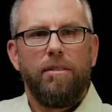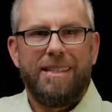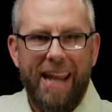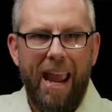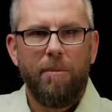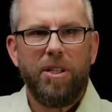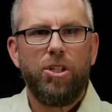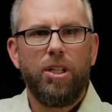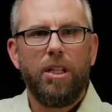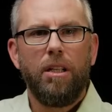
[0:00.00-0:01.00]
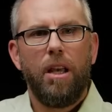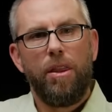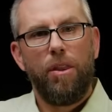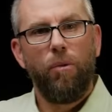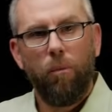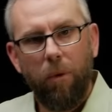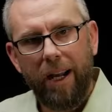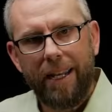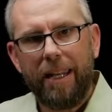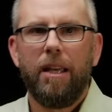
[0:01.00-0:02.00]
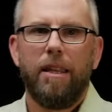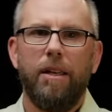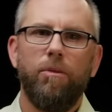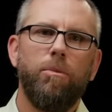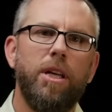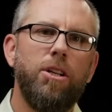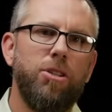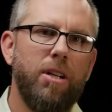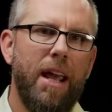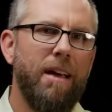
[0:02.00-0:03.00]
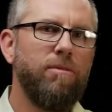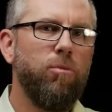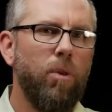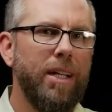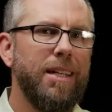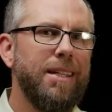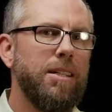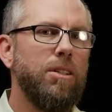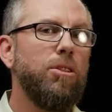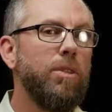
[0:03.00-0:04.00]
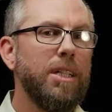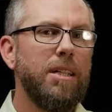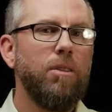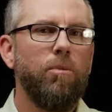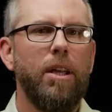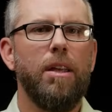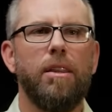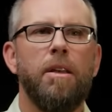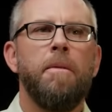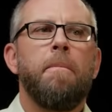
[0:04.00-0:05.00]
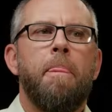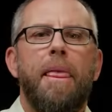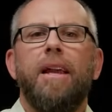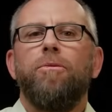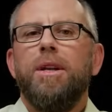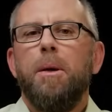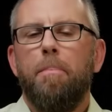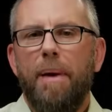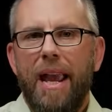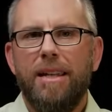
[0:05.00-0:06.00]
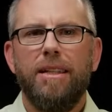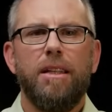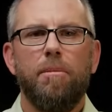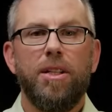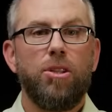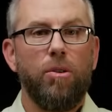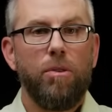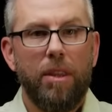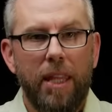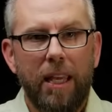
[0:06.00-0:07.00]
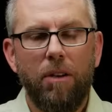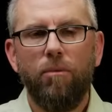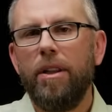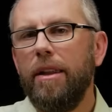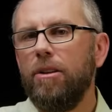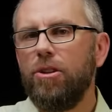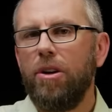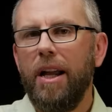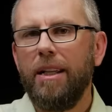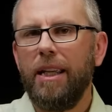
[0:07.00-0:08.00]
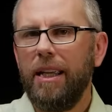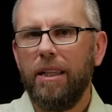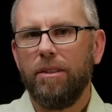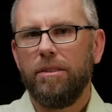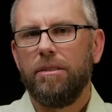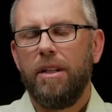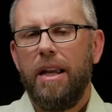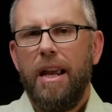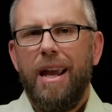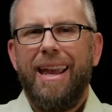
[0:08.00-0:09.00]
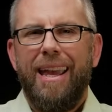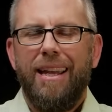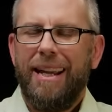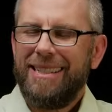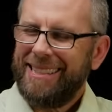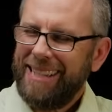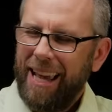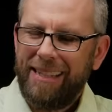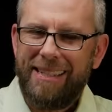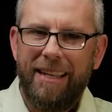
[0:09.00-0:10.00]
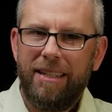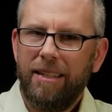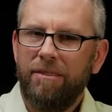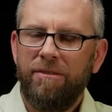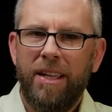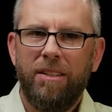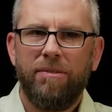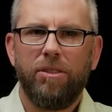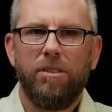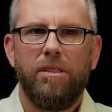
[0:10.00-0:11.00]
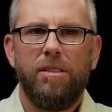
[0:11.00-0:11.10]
damaging the one that we should have oneness and unity with. And we abandon them. And so then when they're trying to heal, and I just got to tell you, unfaithful,